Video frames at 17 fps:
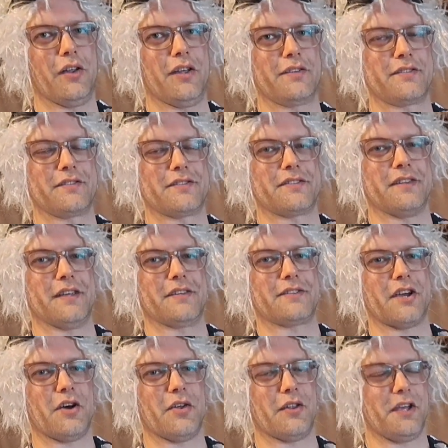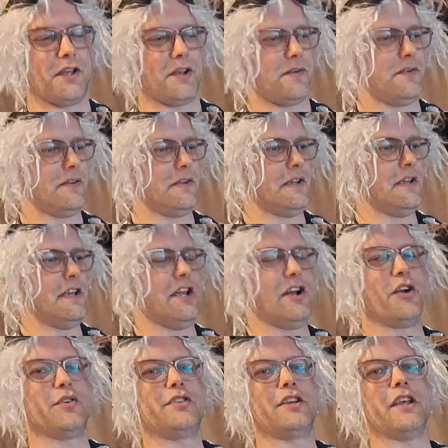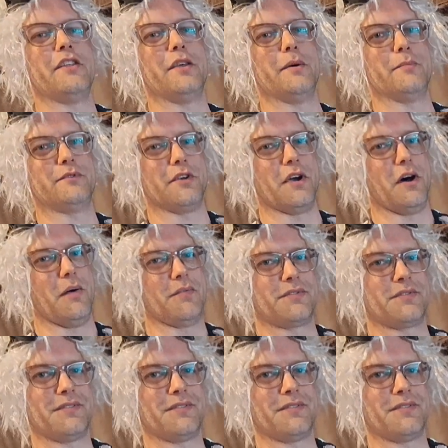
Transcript: That's how they entertain themselves.